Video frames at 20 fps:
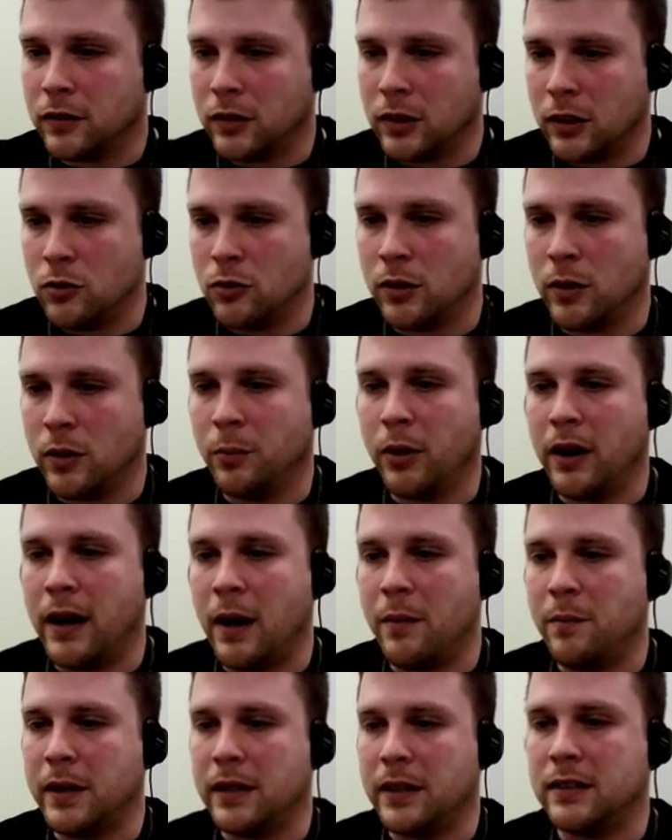You can put an
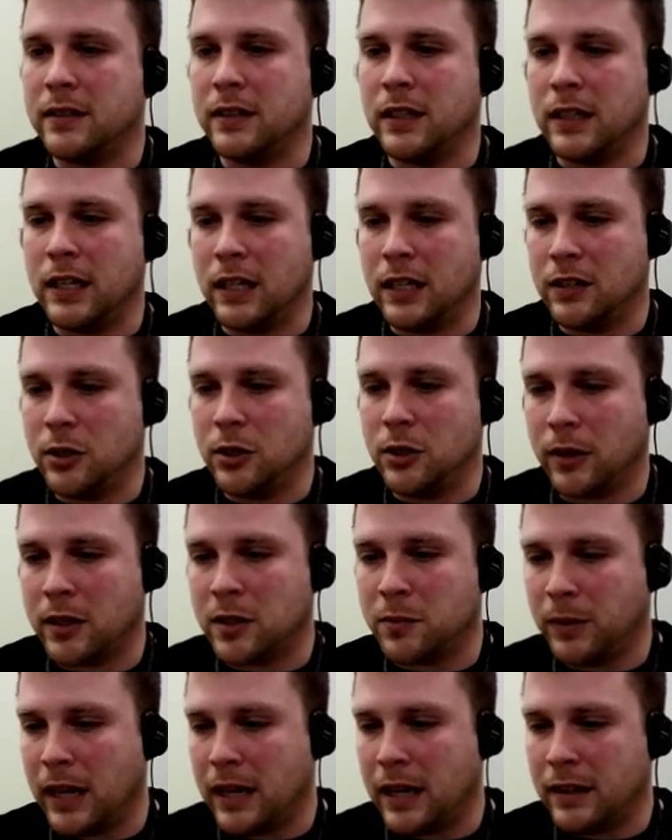NPC in to
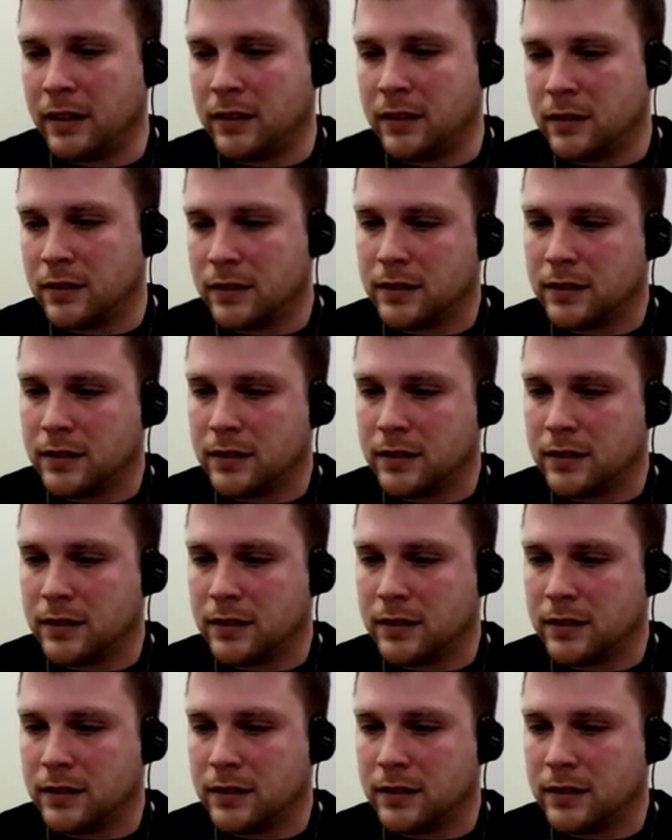explain a